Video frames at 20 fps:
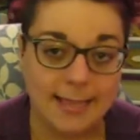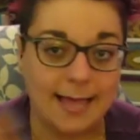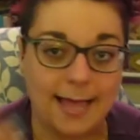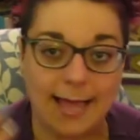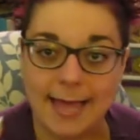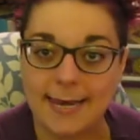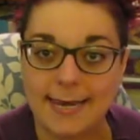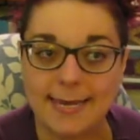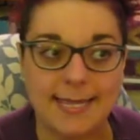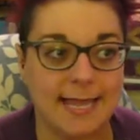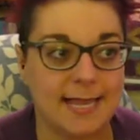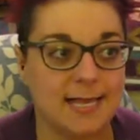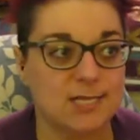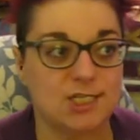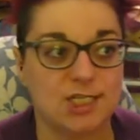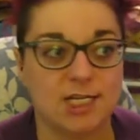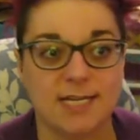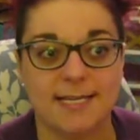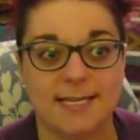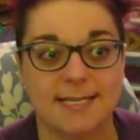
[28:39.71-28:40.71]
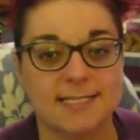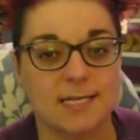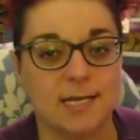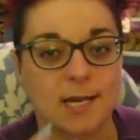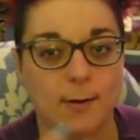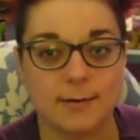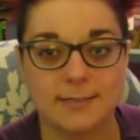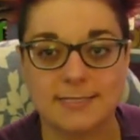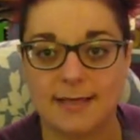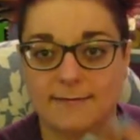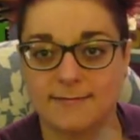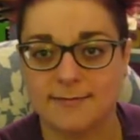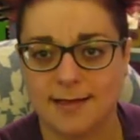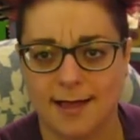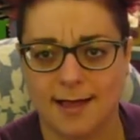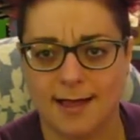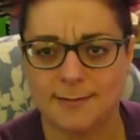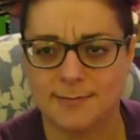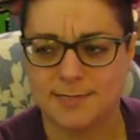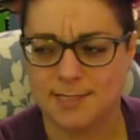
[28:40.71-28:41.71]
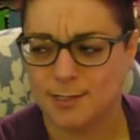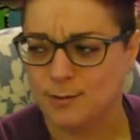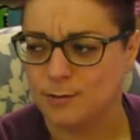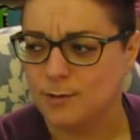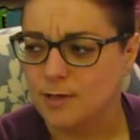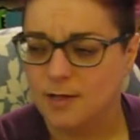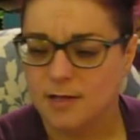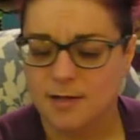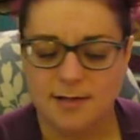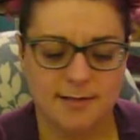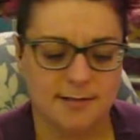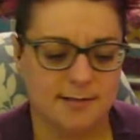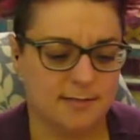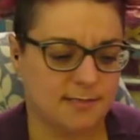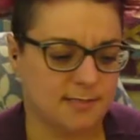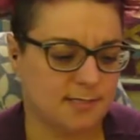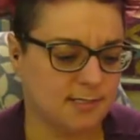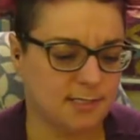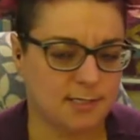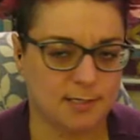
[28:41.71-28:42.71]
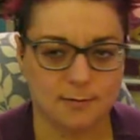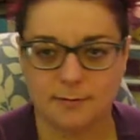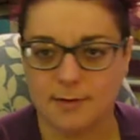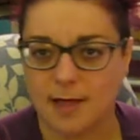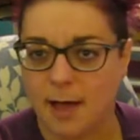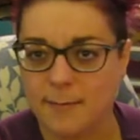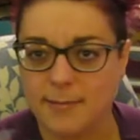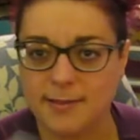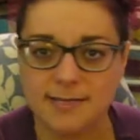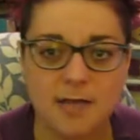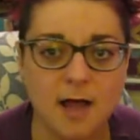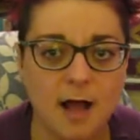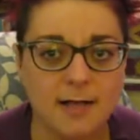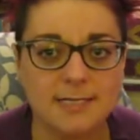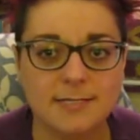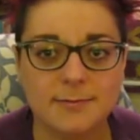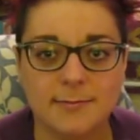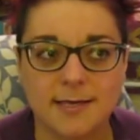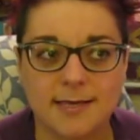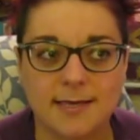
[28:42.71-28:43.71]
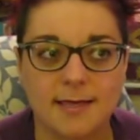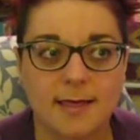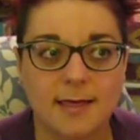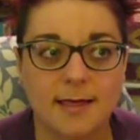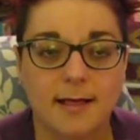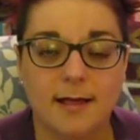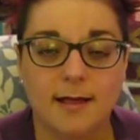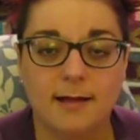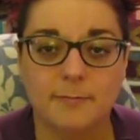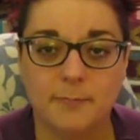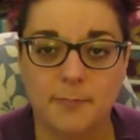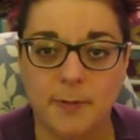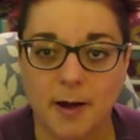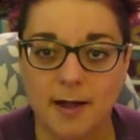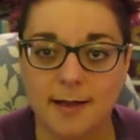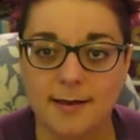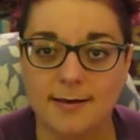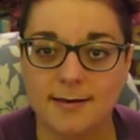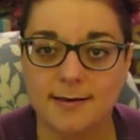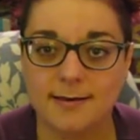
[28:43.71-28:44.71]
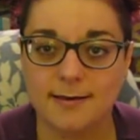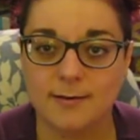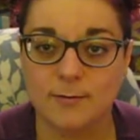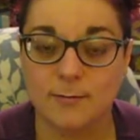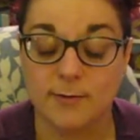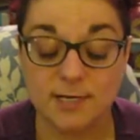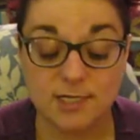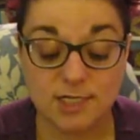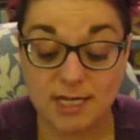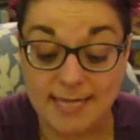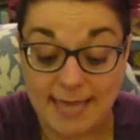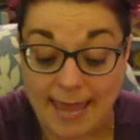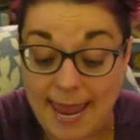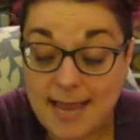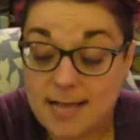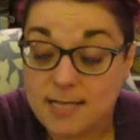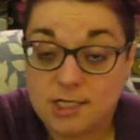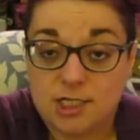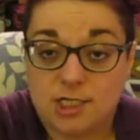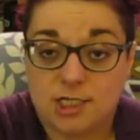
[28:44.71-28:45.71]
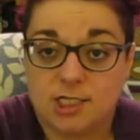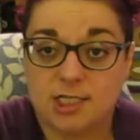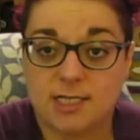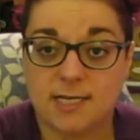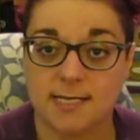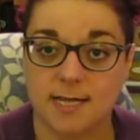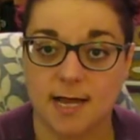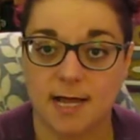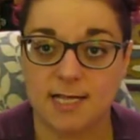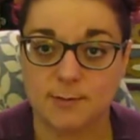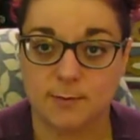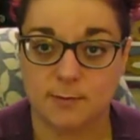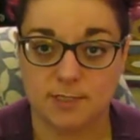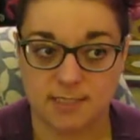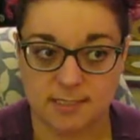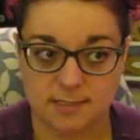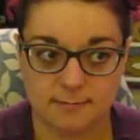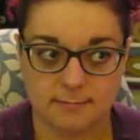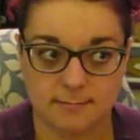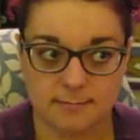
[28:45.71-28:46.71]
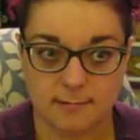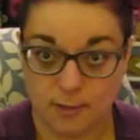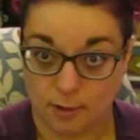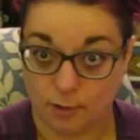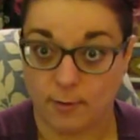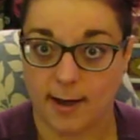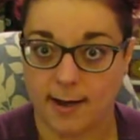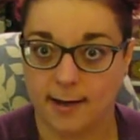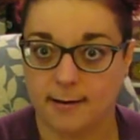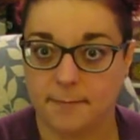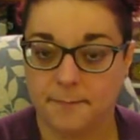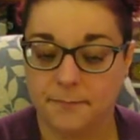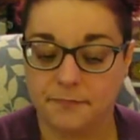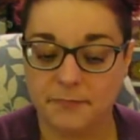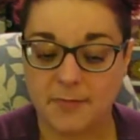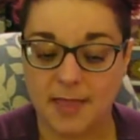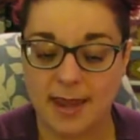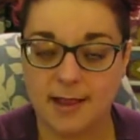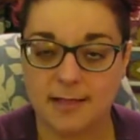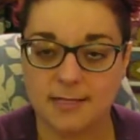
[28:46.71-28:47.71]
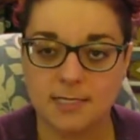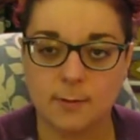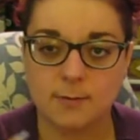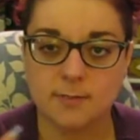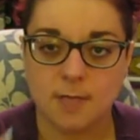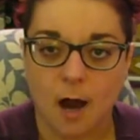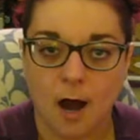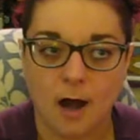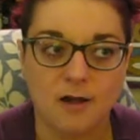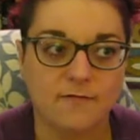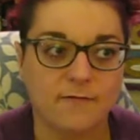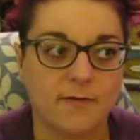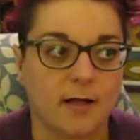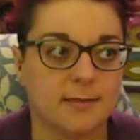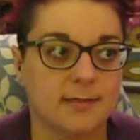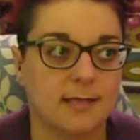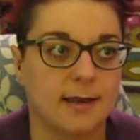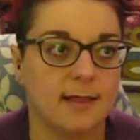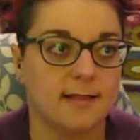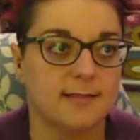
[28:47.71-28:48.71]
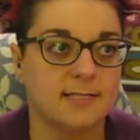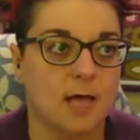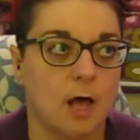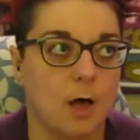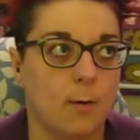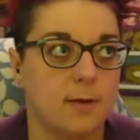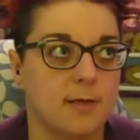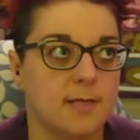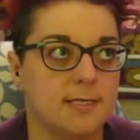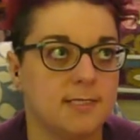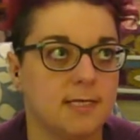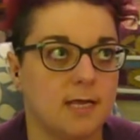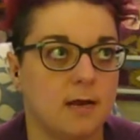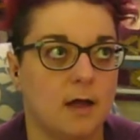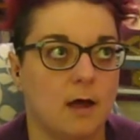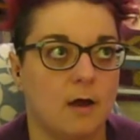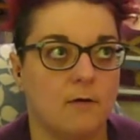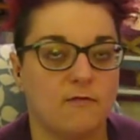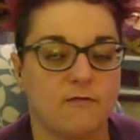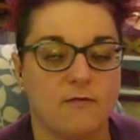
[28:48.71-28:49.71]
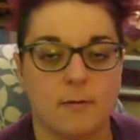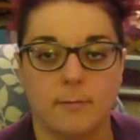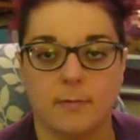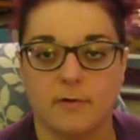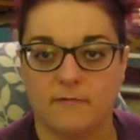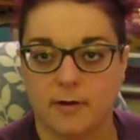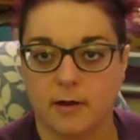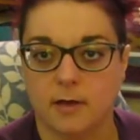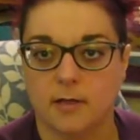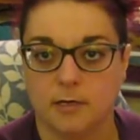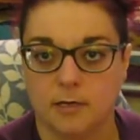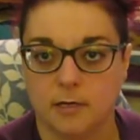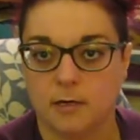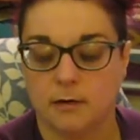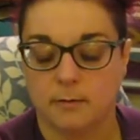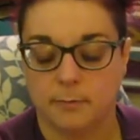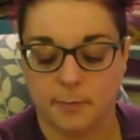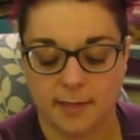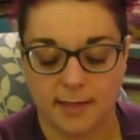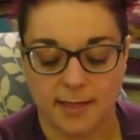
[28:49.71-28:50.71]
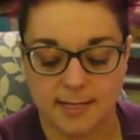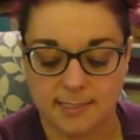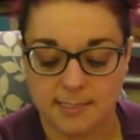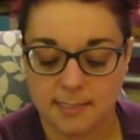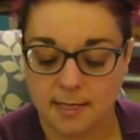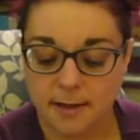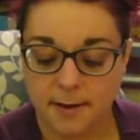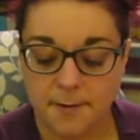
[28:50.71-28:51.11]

And again, she doesn't always have time to come and talk to me, but when she can, she does, which is great. And it's always heartfelt, and it's always, you know, from a very good place.